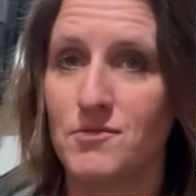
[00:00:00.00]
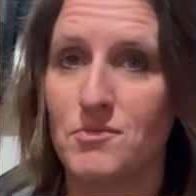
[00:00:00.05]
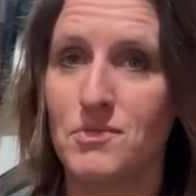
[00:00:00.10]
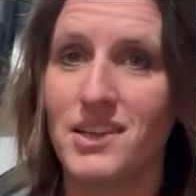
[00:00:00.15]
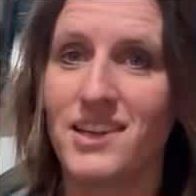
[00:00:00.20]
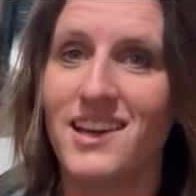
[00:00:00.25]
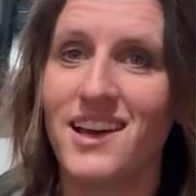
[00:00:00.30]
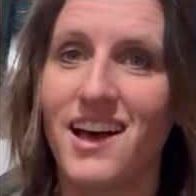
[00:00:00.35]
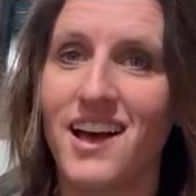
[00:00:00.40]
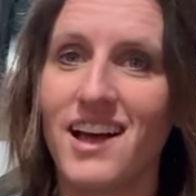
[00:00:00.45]

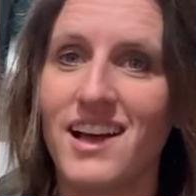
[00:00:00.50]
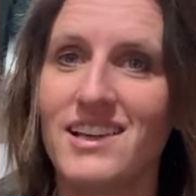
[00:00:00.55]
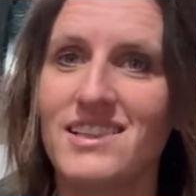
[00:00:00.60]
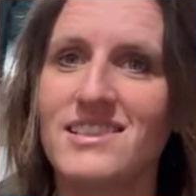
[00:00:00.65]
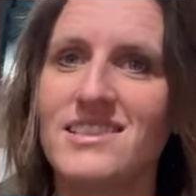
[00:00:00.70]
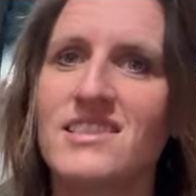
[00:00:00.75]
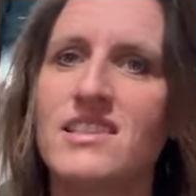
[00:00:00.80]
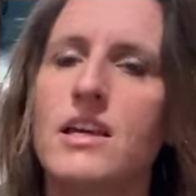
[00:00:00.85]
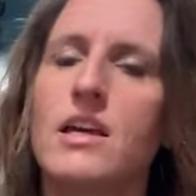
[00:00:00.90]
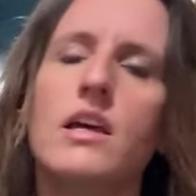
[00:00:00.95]

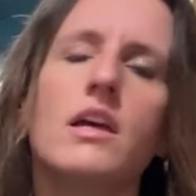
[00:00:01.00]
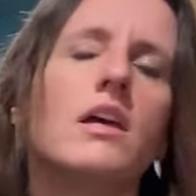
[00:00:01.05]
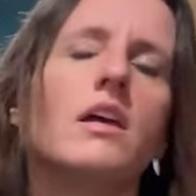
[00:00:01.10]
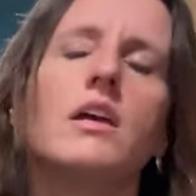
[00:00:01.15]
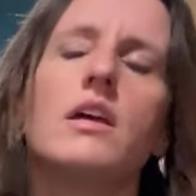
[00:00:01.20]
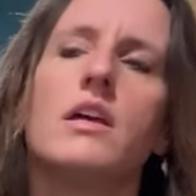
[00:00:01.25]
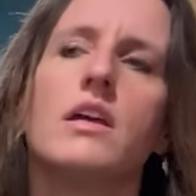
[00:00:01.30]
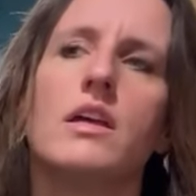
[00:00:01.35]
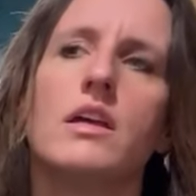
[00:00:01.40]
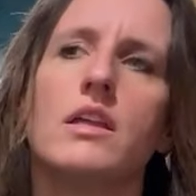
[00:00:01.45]
because
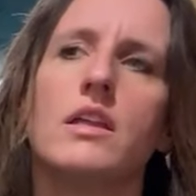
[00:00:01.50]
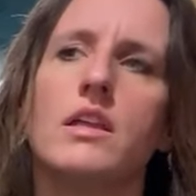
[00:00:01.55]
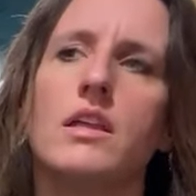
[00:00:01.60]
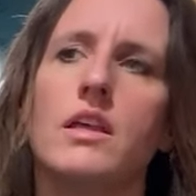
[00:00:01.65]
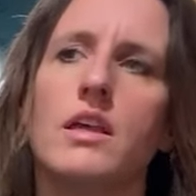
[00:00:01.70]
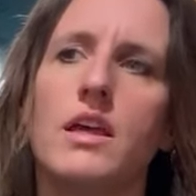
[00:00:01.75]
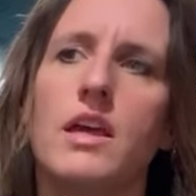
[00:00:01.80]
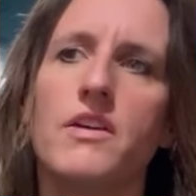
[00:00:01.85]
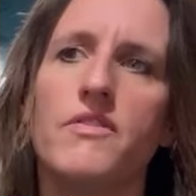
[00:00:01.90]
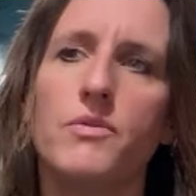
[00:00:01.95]

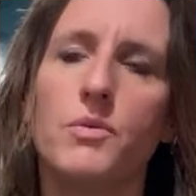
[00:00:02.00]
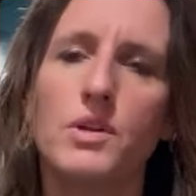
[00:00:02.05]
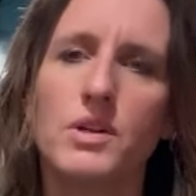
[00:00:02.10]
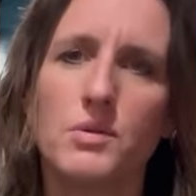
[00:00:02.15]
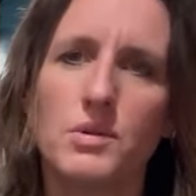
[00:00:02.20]
if we